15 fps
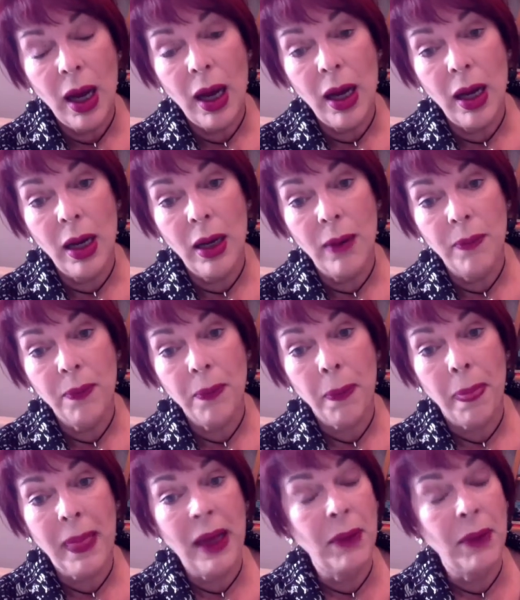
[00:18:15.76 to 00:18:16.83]
and
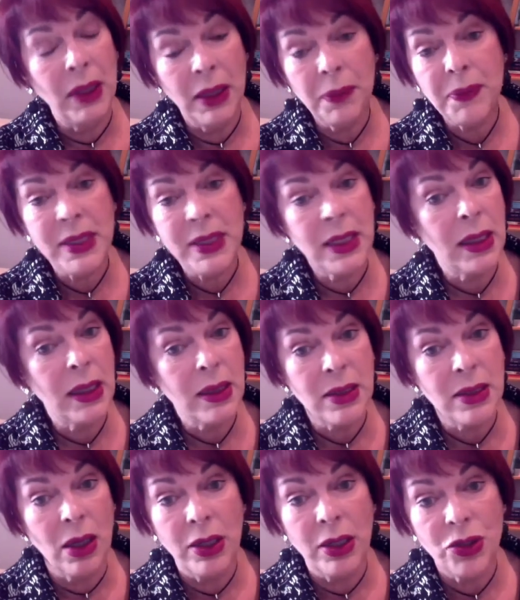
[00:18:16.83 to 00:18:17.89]

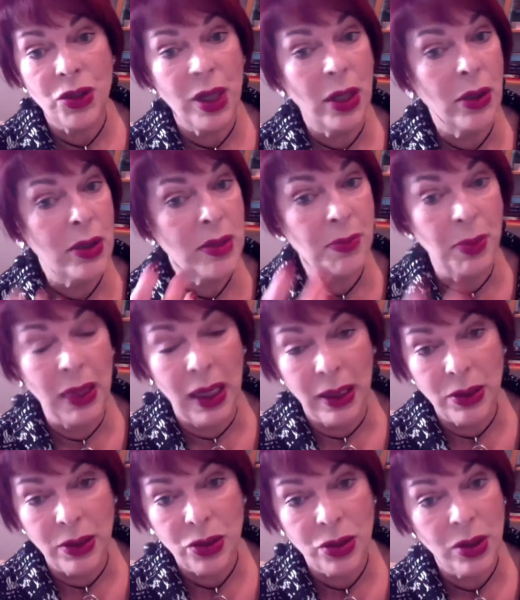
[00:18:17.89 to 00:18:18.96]
lipsticks, eyeshadows,
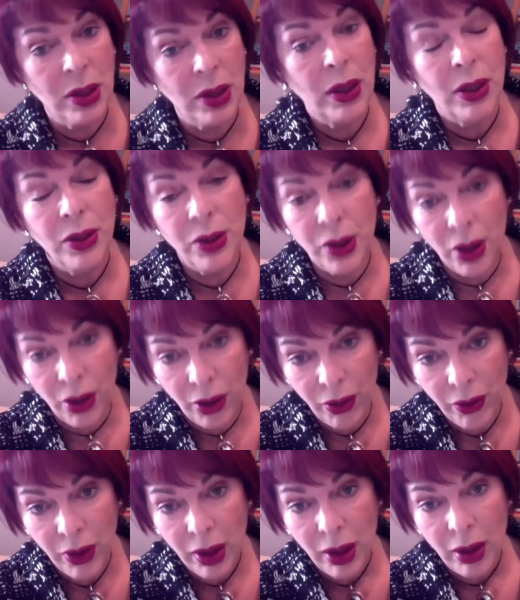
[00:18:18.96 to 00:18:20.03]
blush.
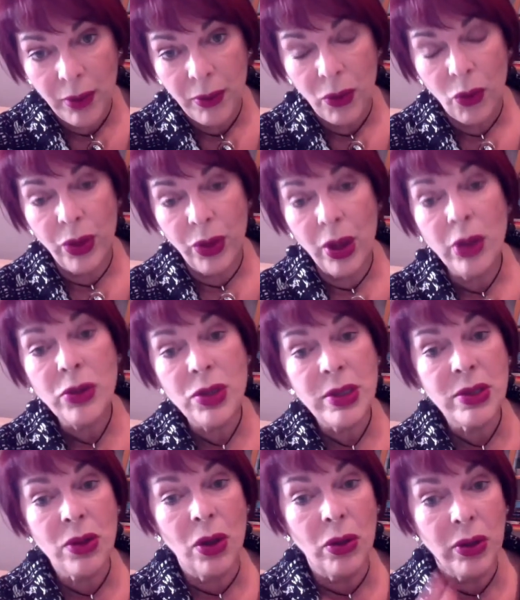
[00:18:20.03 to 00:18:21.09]
No, although
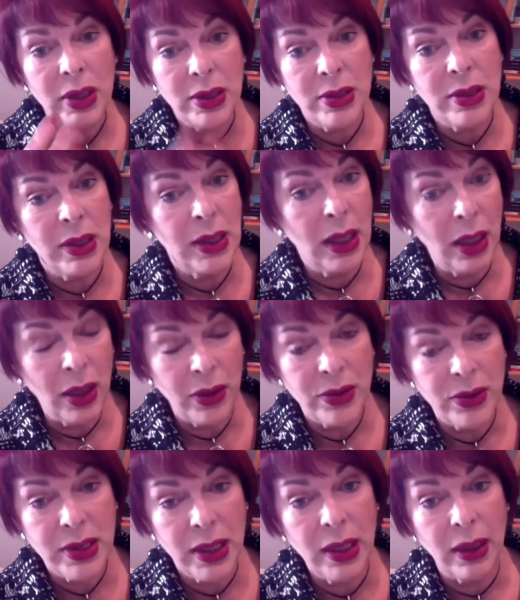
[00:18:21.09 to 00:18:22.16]
she's got this yellow
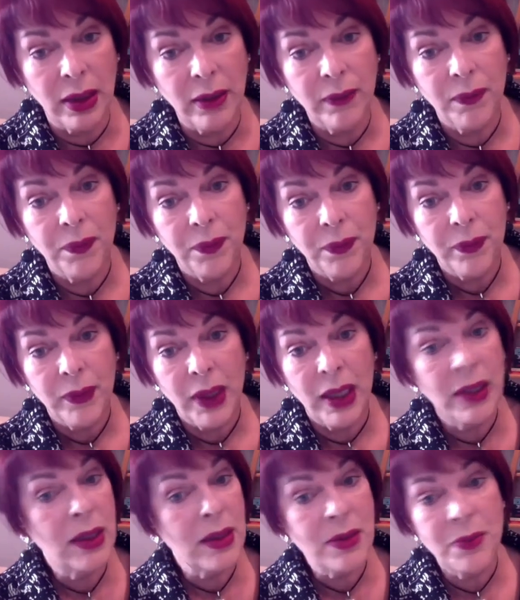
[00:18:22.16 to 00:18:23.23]
skin,
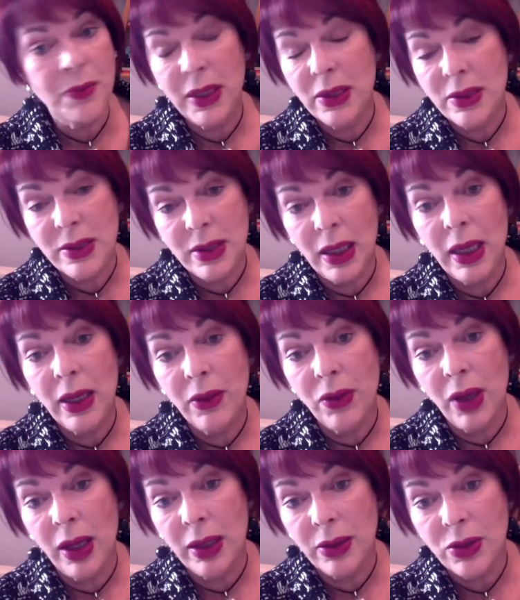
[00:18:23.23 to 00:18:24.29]
it doesn't mean to say
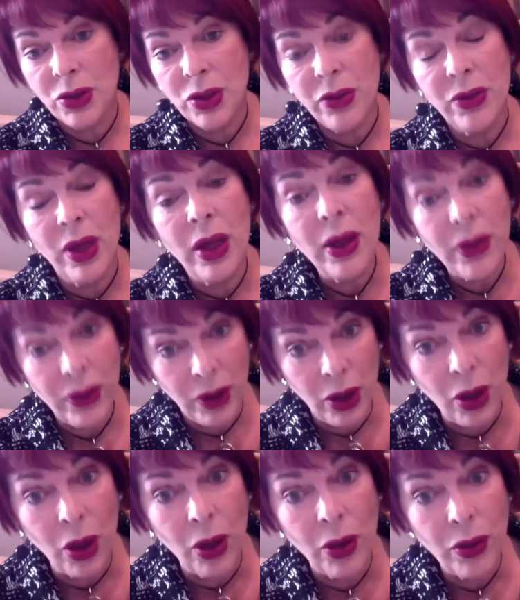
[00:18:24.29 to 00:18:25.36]
that they're the
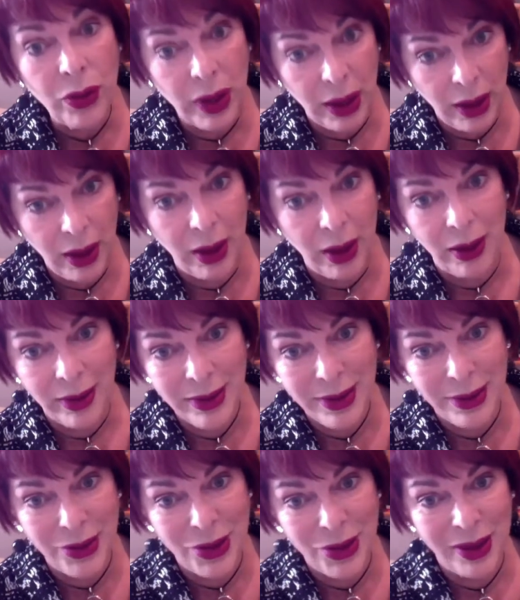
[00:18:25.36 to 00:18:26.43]
clothing colours
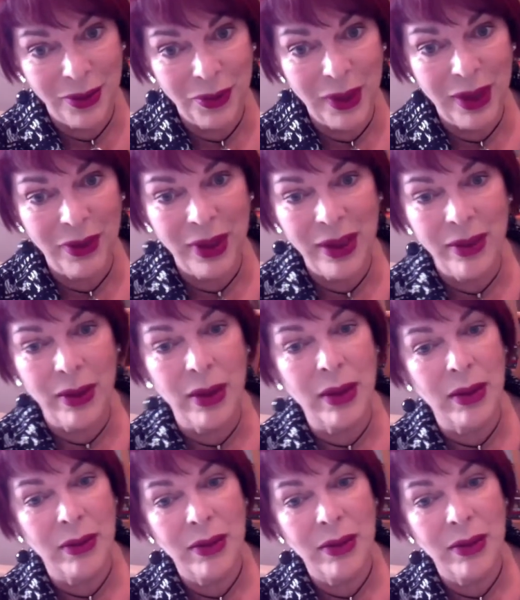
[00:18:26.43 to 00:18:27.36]
that she can wear either.